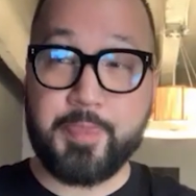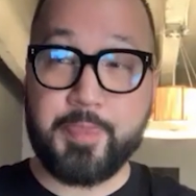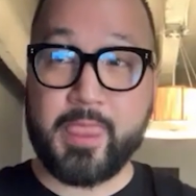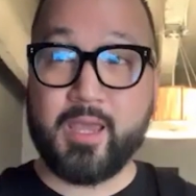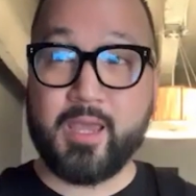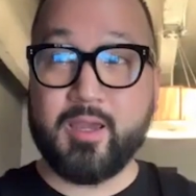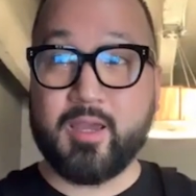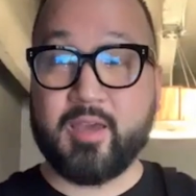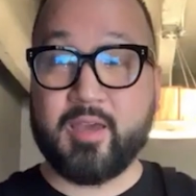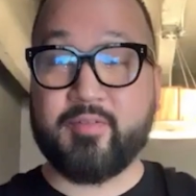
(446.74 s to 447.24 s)

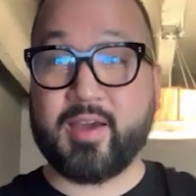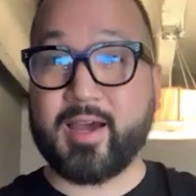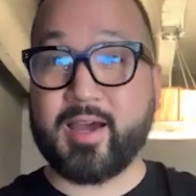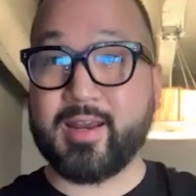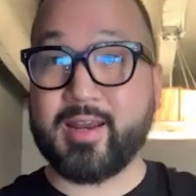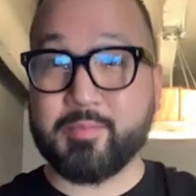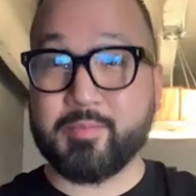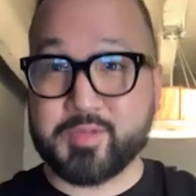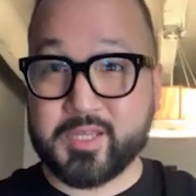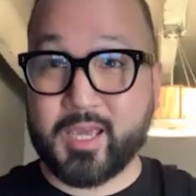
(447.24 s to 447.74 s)
if I got
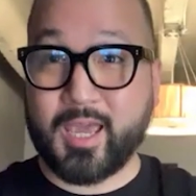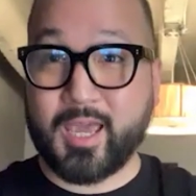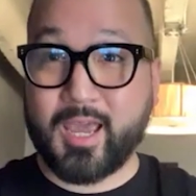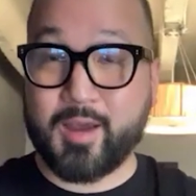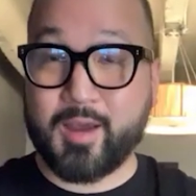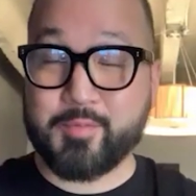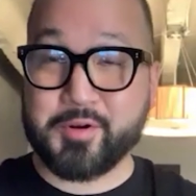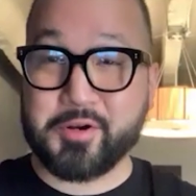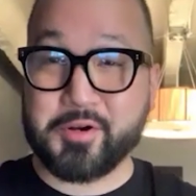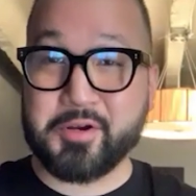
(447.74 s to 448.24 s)
M C
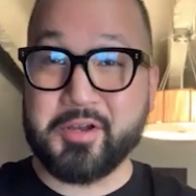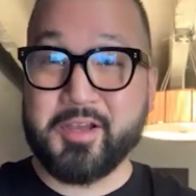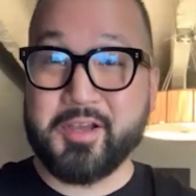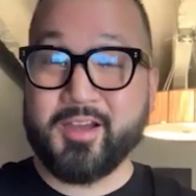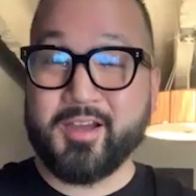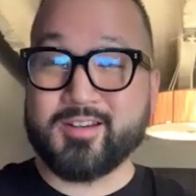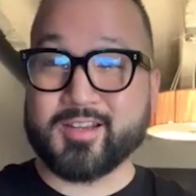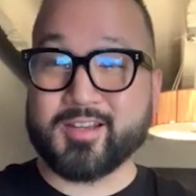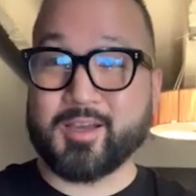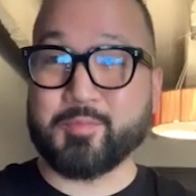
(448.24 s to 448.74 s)
Hammer
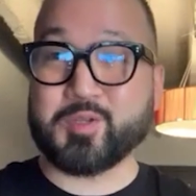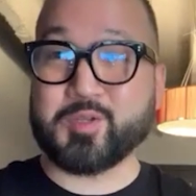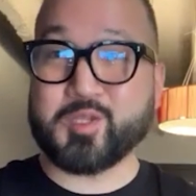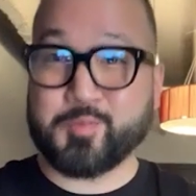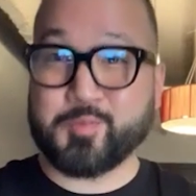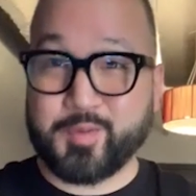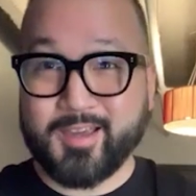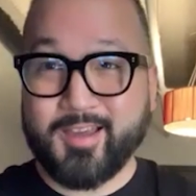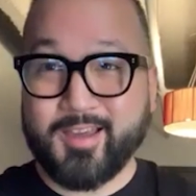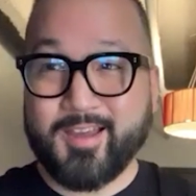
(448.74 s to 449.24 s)
to come
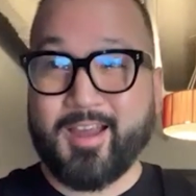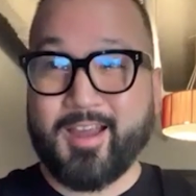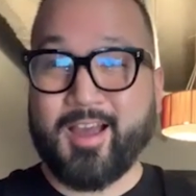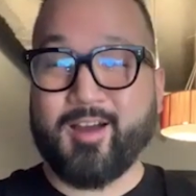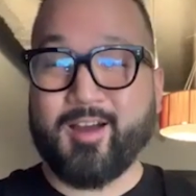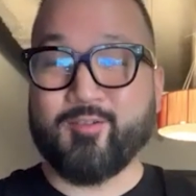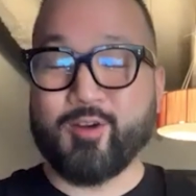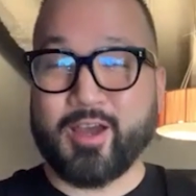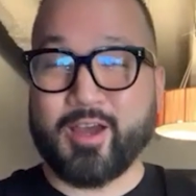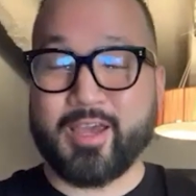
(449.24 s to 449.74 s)
speak,
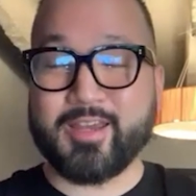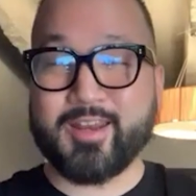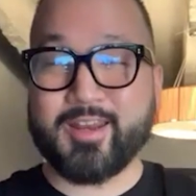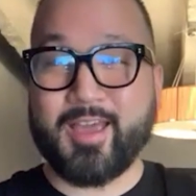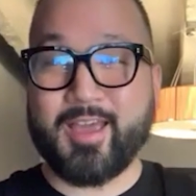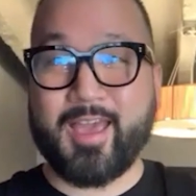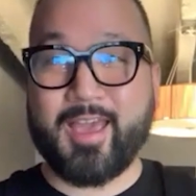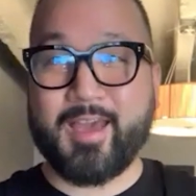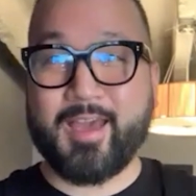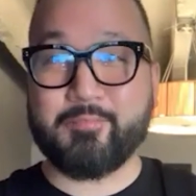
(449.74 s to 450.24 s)
right,
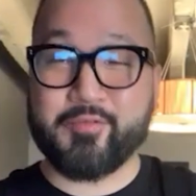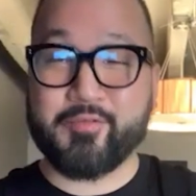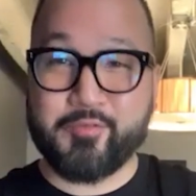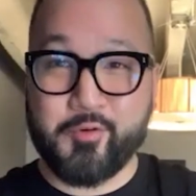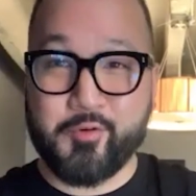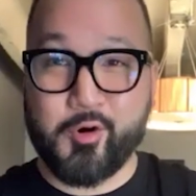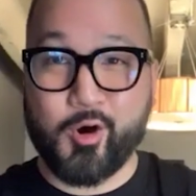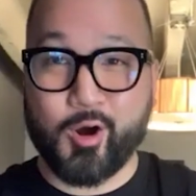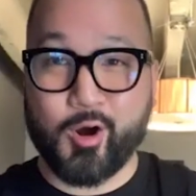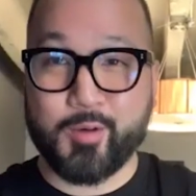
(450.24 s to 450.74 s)
and
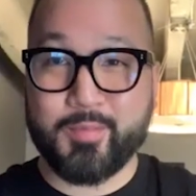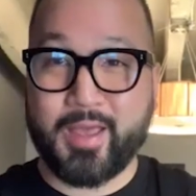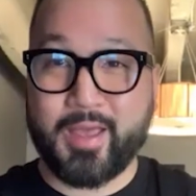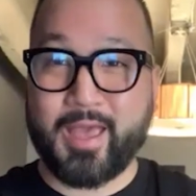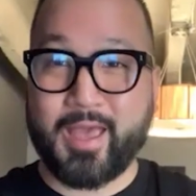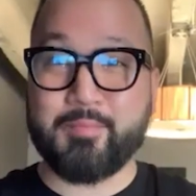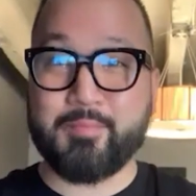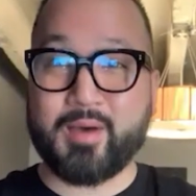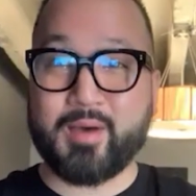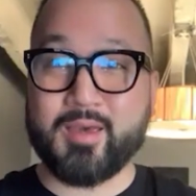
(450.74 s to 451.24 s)
perform at
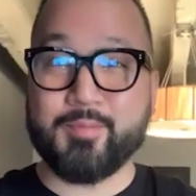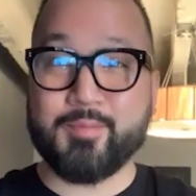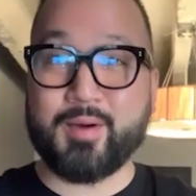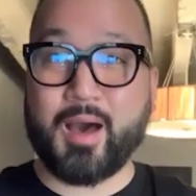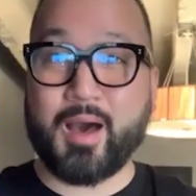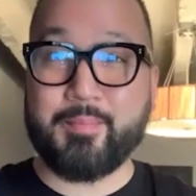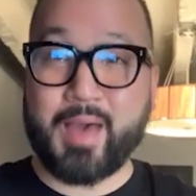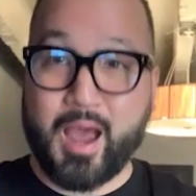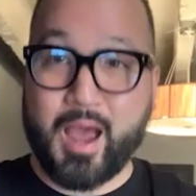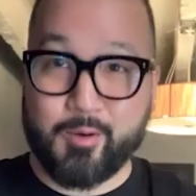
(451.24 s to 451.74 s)
my hip-hop
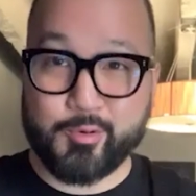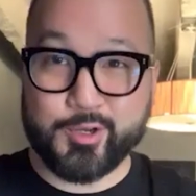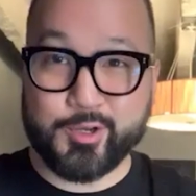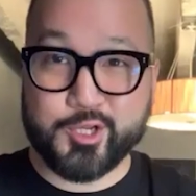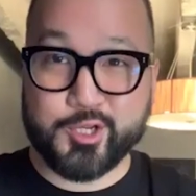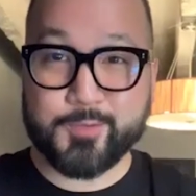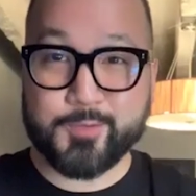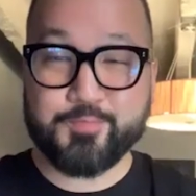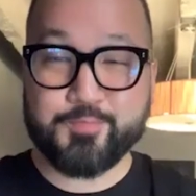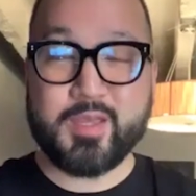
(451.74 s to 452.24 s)
outreach.
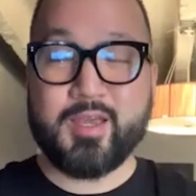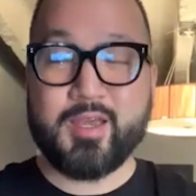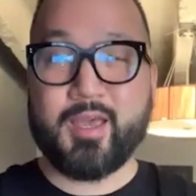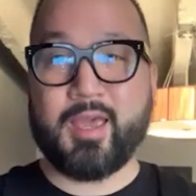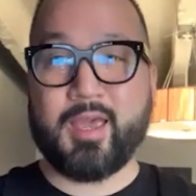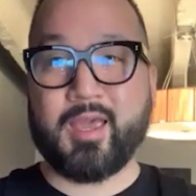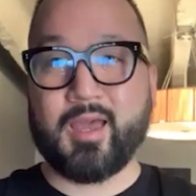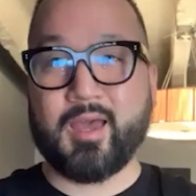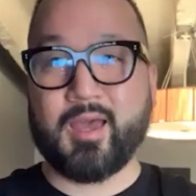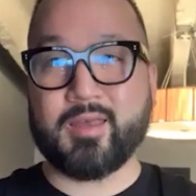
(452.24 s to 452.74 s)

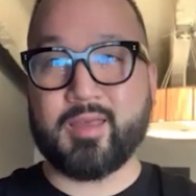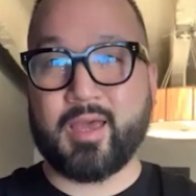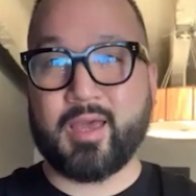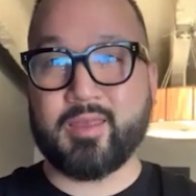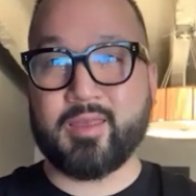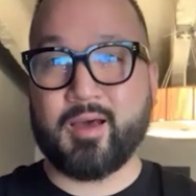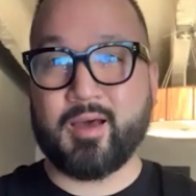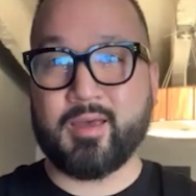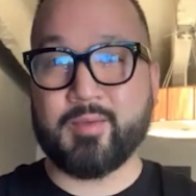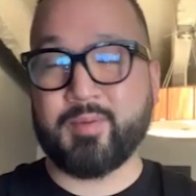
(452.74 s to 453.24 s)
And and the
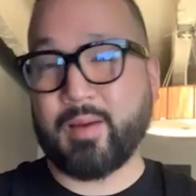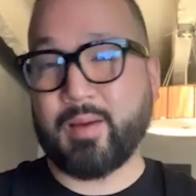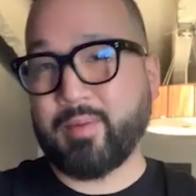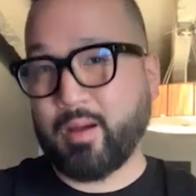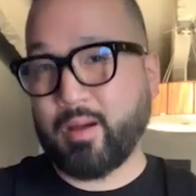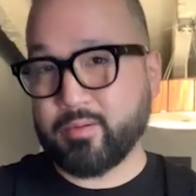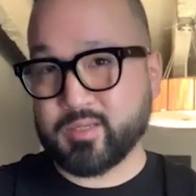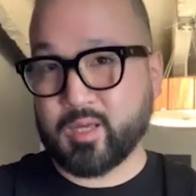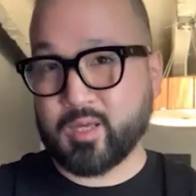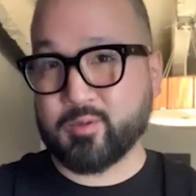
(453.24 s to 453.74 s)
hip-hop Bible
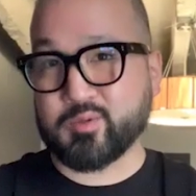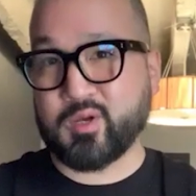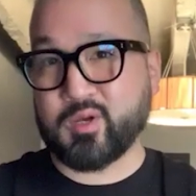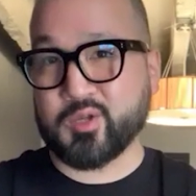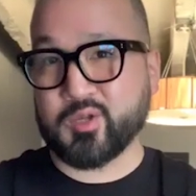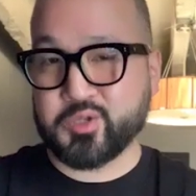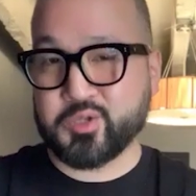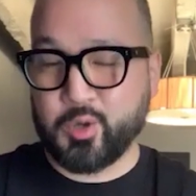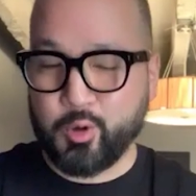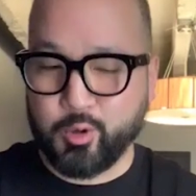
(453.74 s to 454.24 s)
study was called
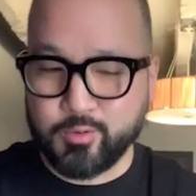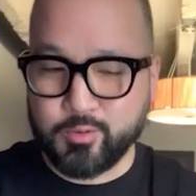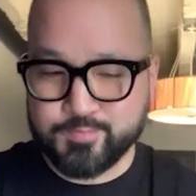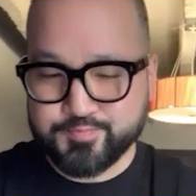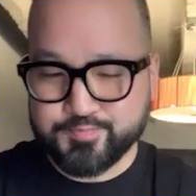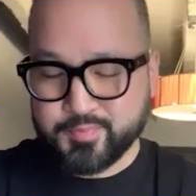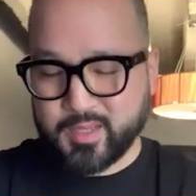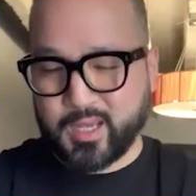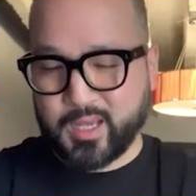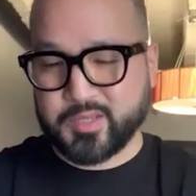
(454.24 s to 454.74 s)
Soul,
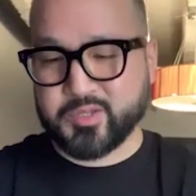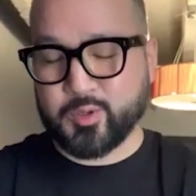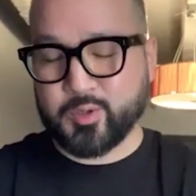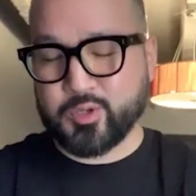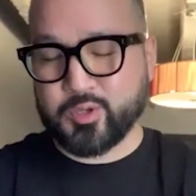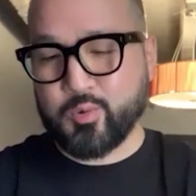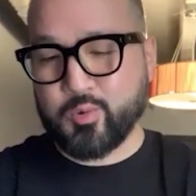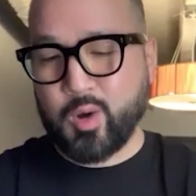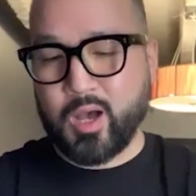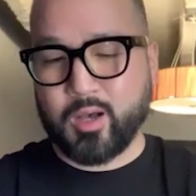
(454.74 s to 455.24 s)
S O
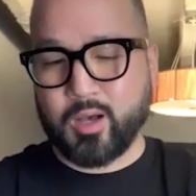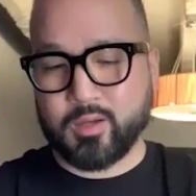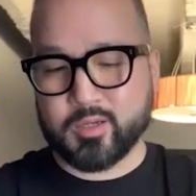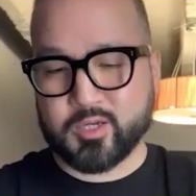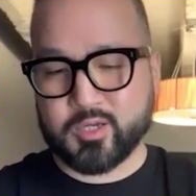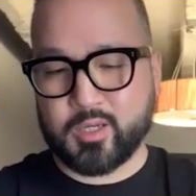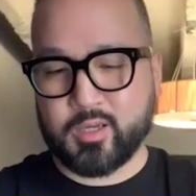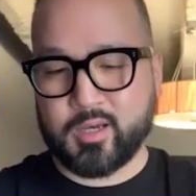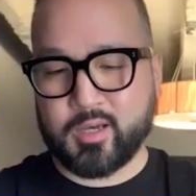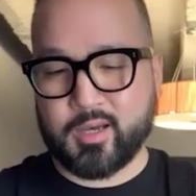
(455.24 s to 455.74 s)
U L,
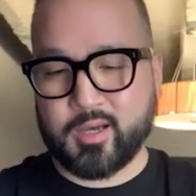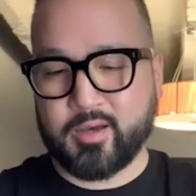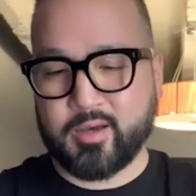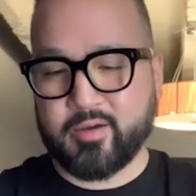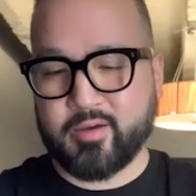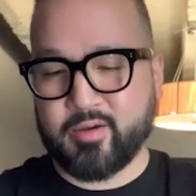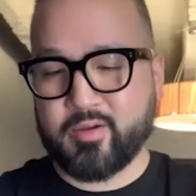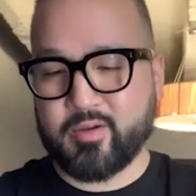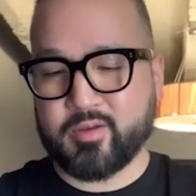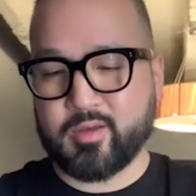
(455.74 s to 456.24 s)
uh,
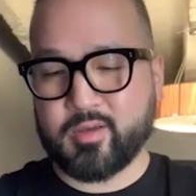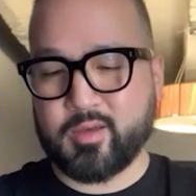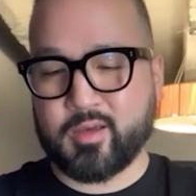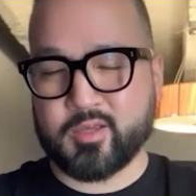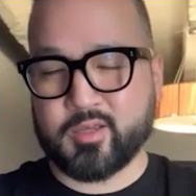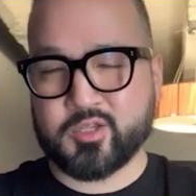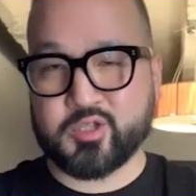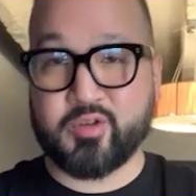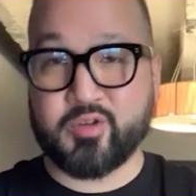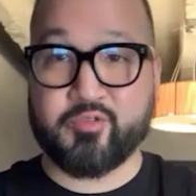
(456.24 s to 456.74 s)
uh,
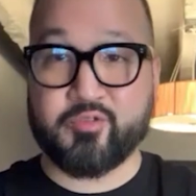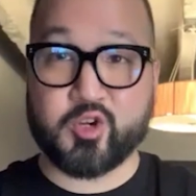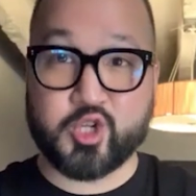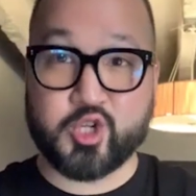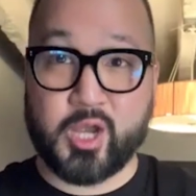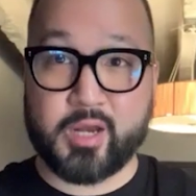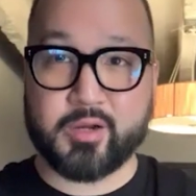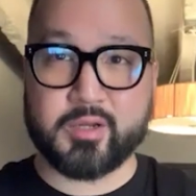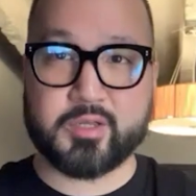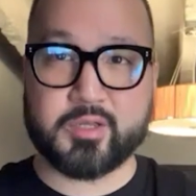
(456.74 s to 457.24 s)
stood for Shine
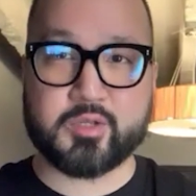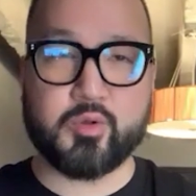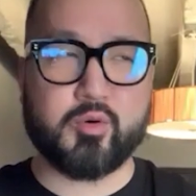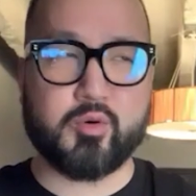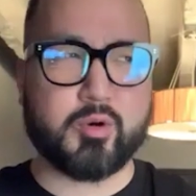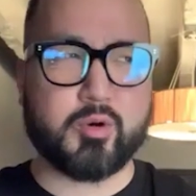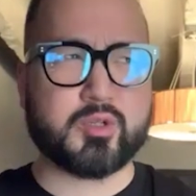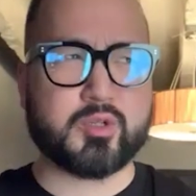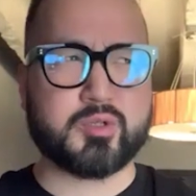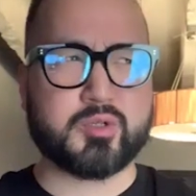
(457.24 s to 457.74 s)
on Us, Lord.
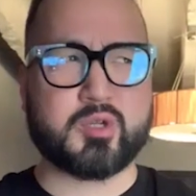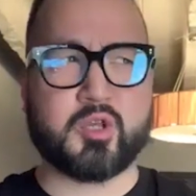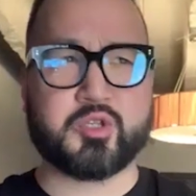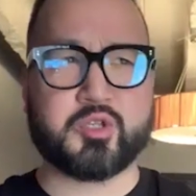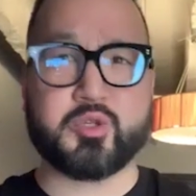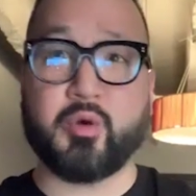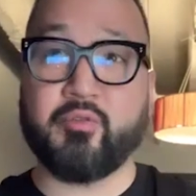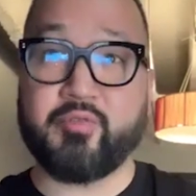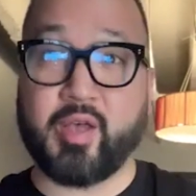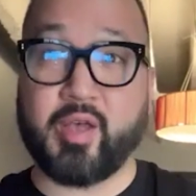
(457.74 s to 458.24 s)
So it's called
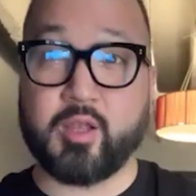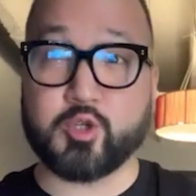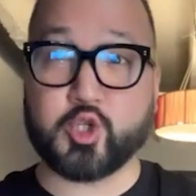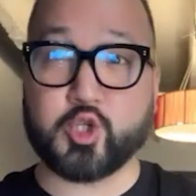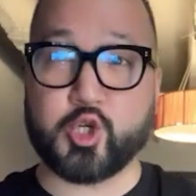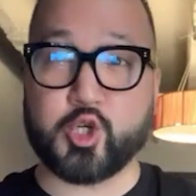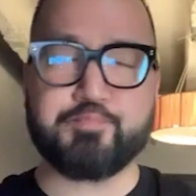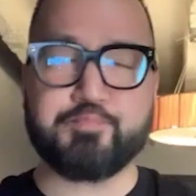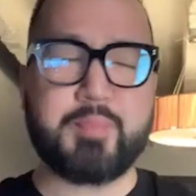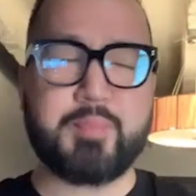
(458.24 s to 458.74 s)
Soul Fellowship.